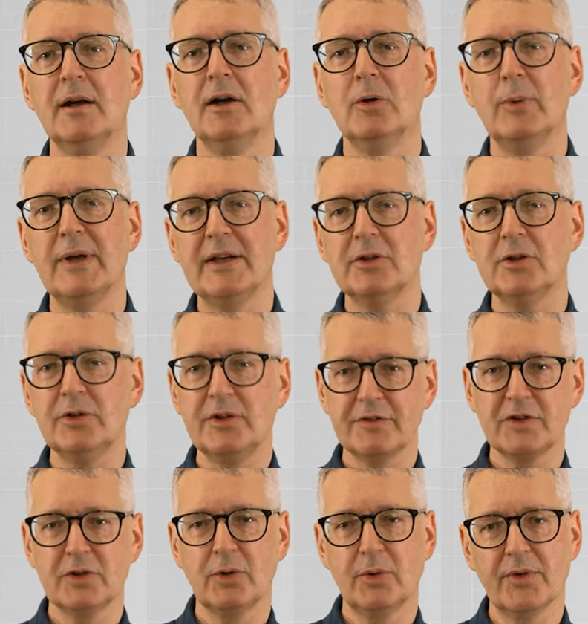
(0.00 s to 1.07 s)
We could, of
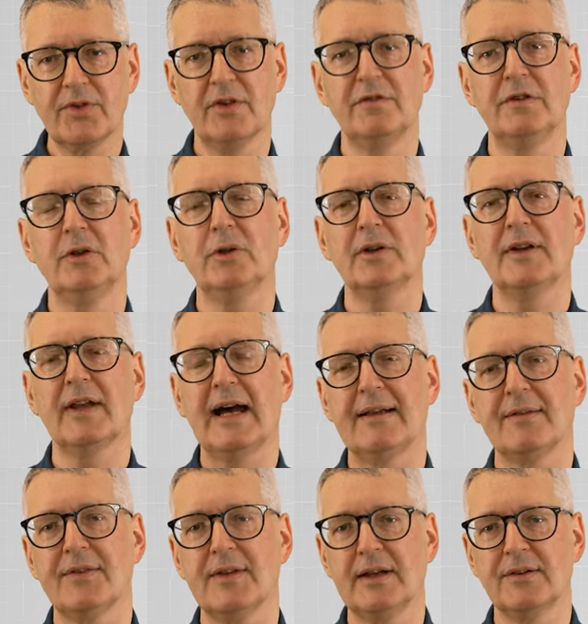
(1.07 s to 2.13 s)
course, have looked at
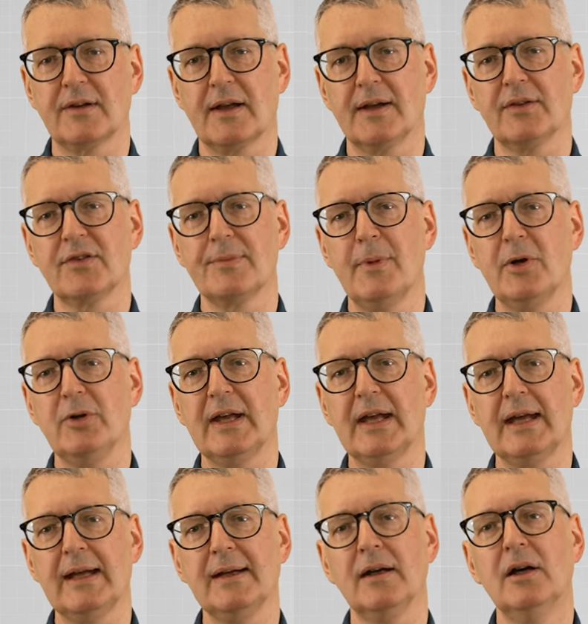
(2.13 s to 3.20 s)
things like
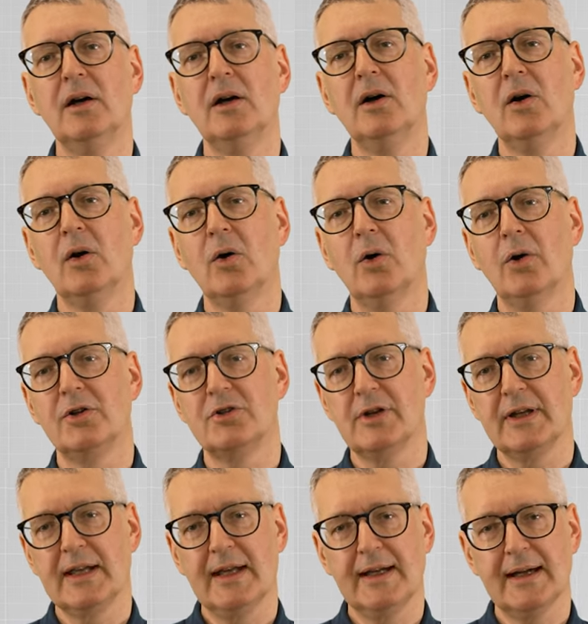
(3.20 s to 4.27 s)
smoking or
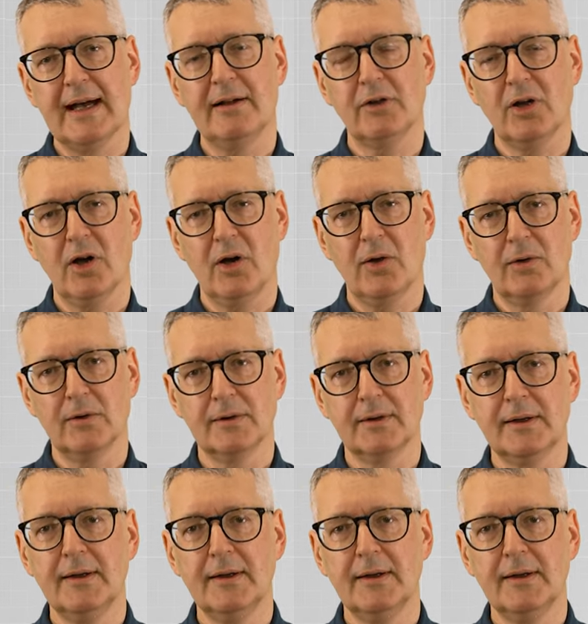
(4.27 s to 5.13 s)
drinking alcohol.